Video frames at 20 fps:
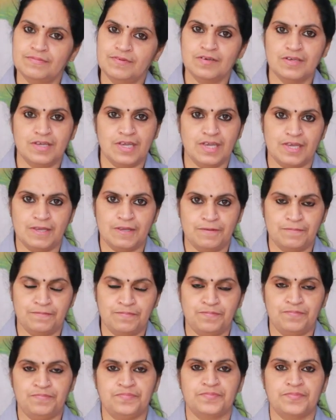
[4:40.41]
Okay.
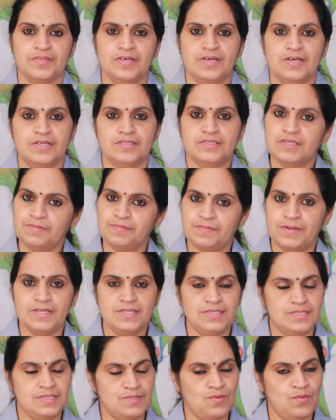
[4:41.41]
Then
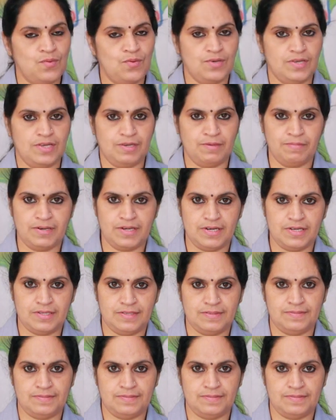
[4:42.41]
press OK button.